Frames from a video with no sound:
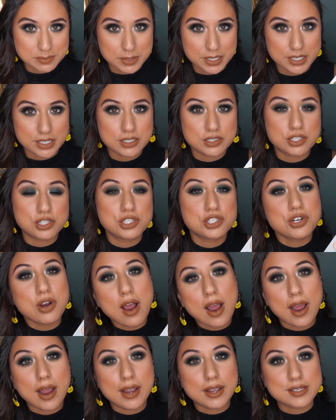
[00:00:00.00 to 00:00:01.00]
me to
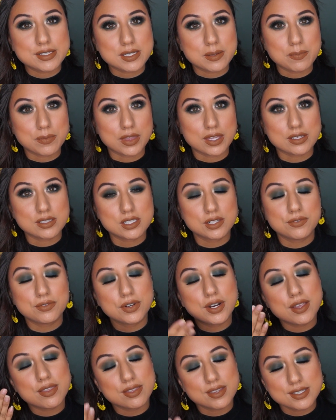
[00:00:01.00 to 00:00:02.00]
try something
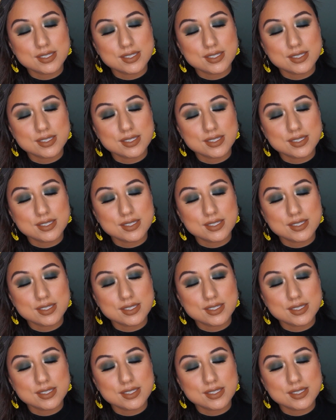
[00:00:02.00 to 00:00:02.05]
different.